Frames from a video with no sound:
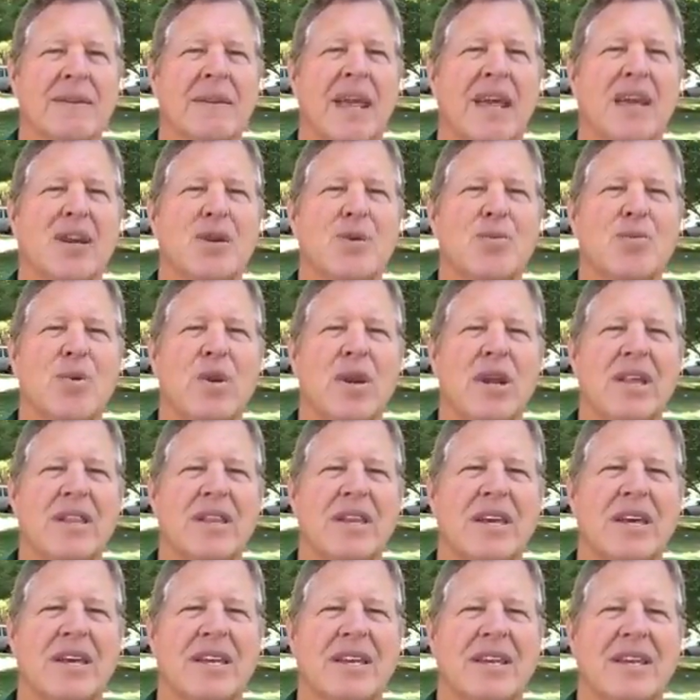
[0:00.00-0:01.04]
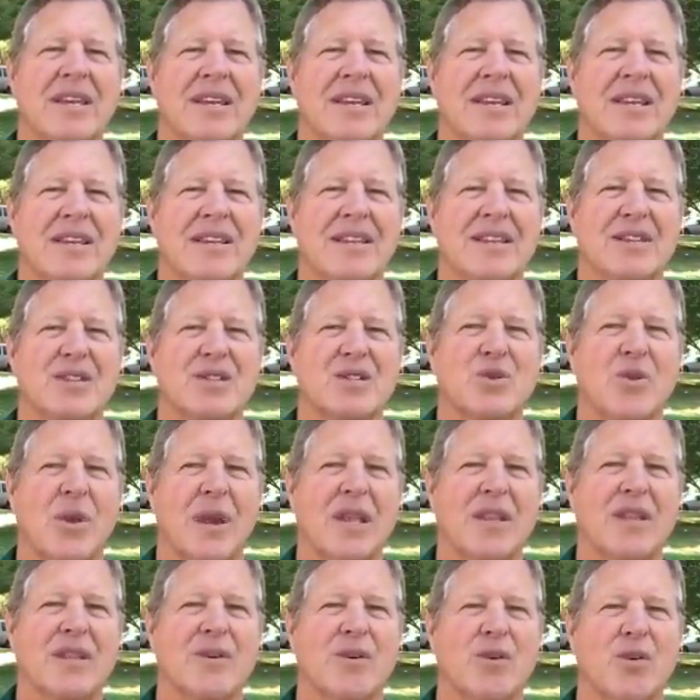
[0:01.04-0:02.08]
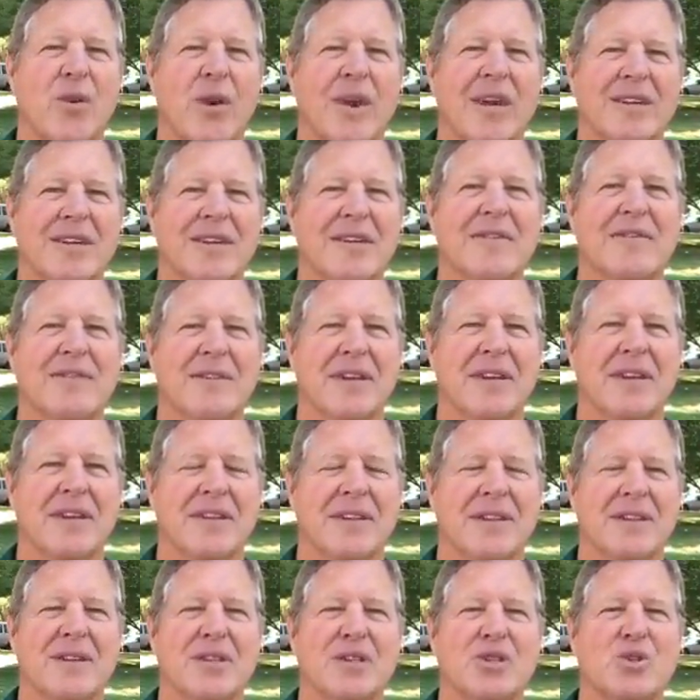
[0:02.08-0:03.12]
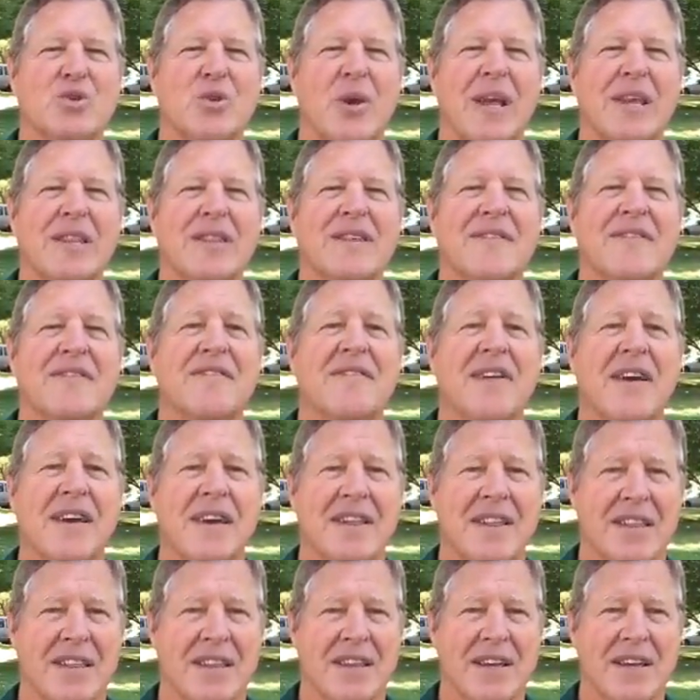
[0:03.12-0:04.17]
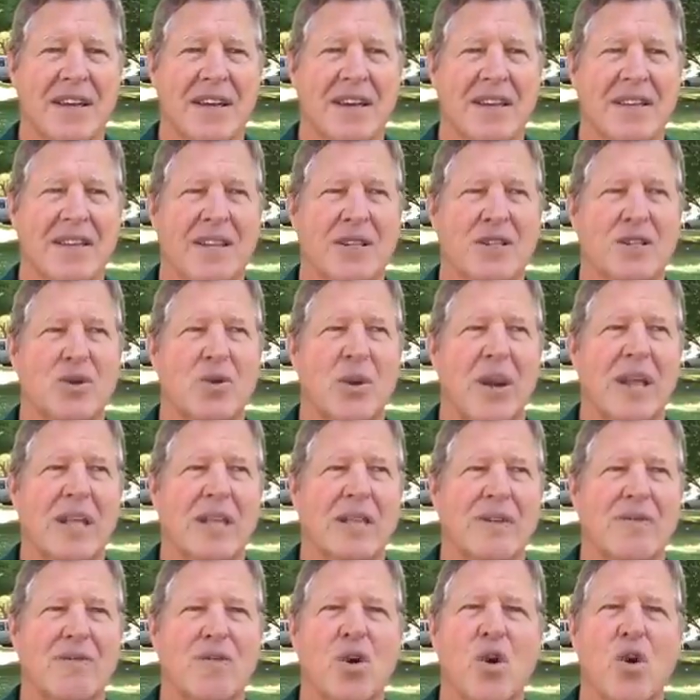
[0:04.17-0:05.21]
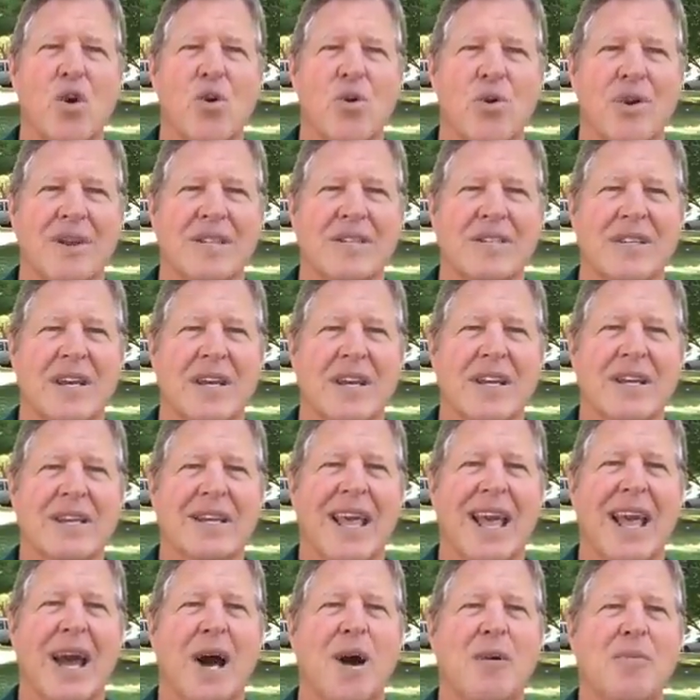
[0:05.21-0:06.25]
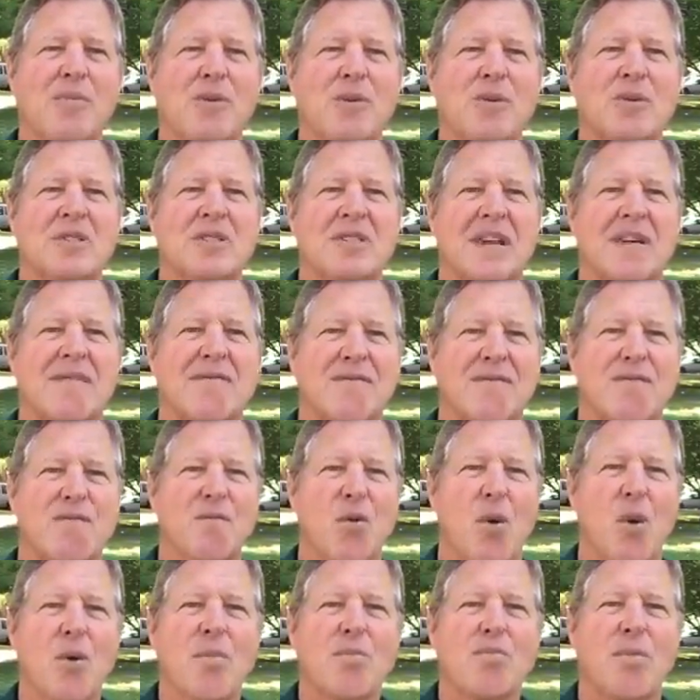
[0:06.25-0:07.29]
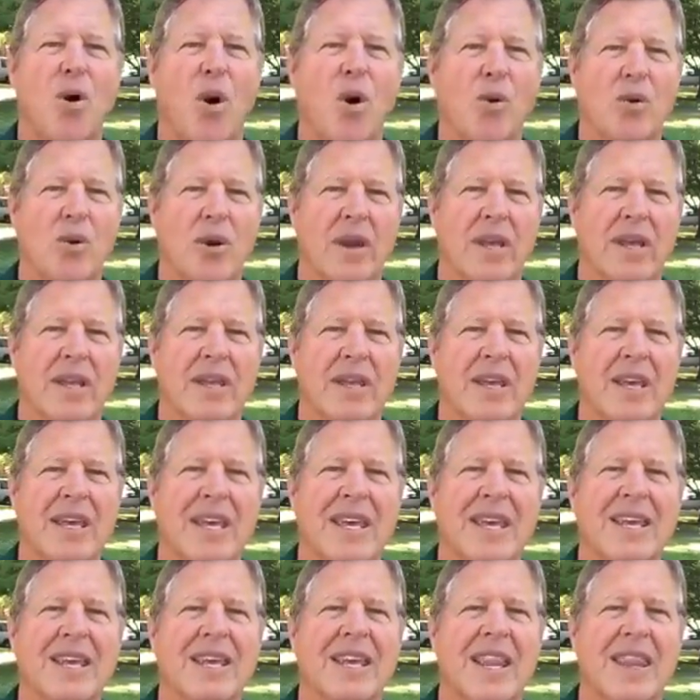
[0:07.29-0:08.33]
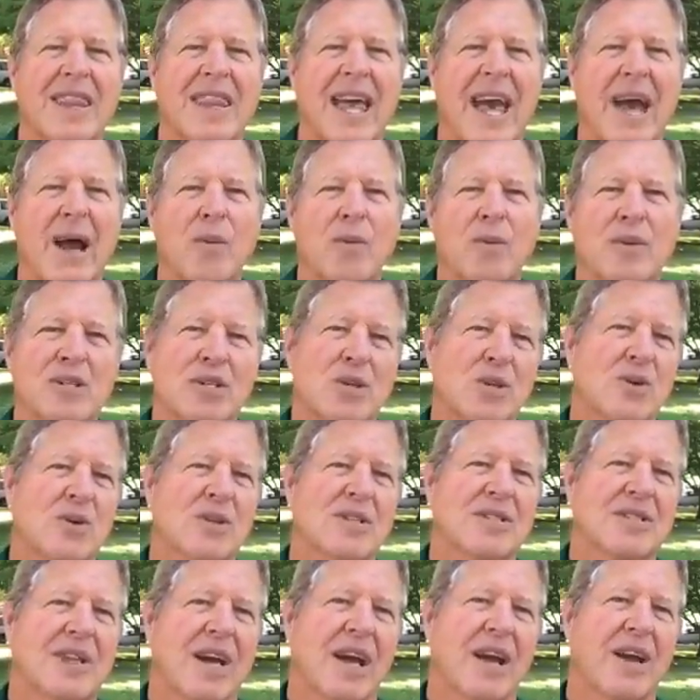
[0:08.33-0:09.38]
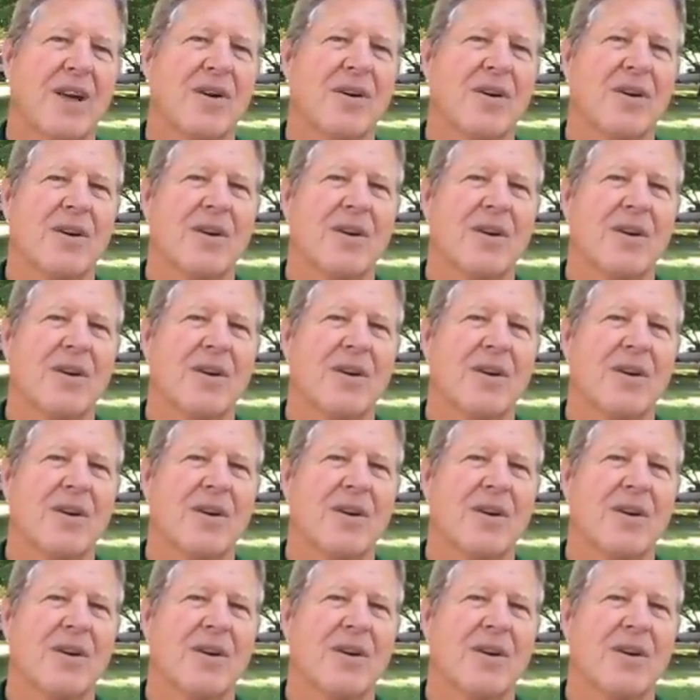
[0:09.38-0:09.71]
And you breathe in the strength of creativity, the strength of faith, the strength of courage to help you step more boldly into that which you desire.